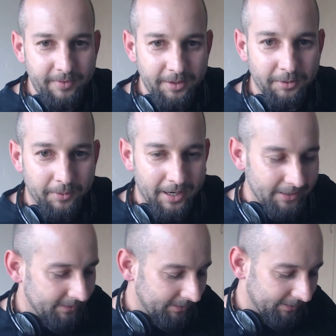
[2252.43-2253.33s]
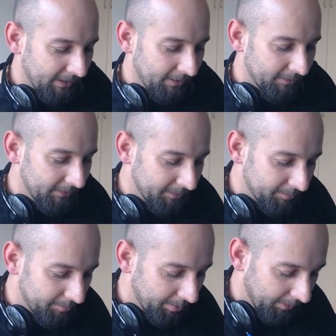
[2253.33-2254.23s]
Why is it so
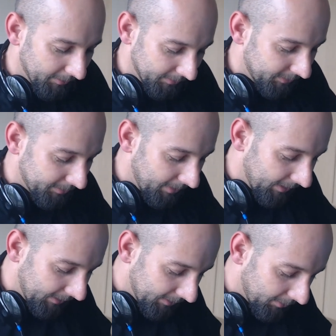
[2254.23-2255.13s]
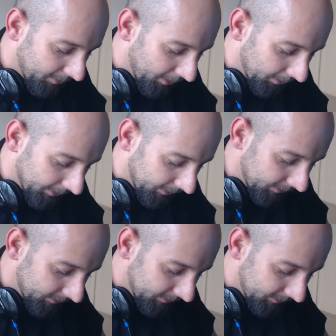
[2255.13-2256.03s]
bronze? Why or golden?
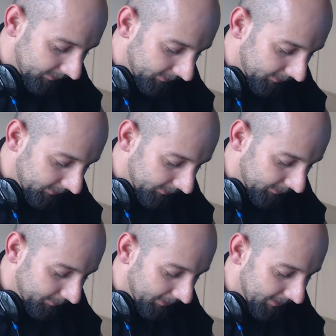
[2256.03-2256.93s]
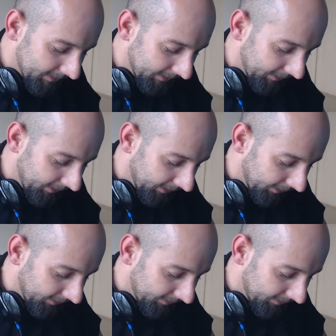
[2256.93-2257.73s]
What is in here?